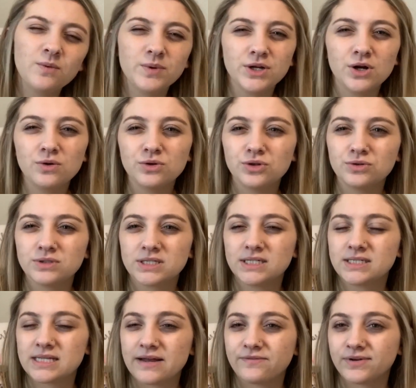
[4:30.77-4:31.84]
We don't use
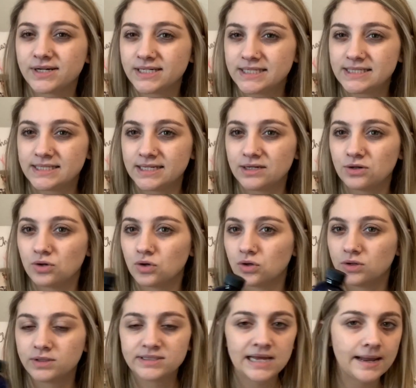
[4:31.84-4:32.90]
this every
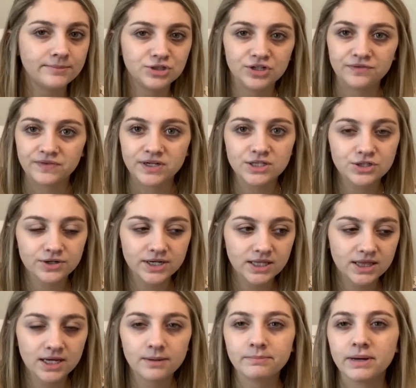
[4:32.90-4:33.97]
single time she feeds or
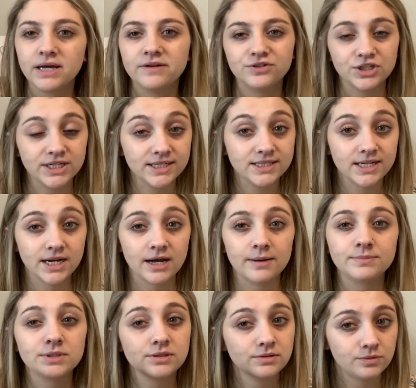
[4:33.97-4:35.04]
anything, but if she gets
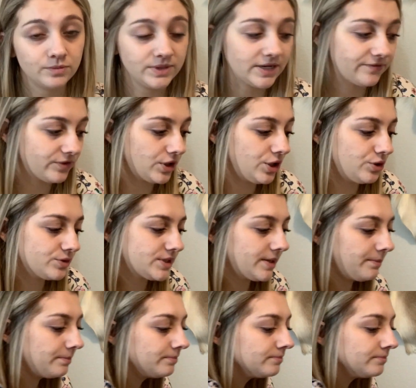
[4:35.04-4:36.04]
hiccups, we definitely use it.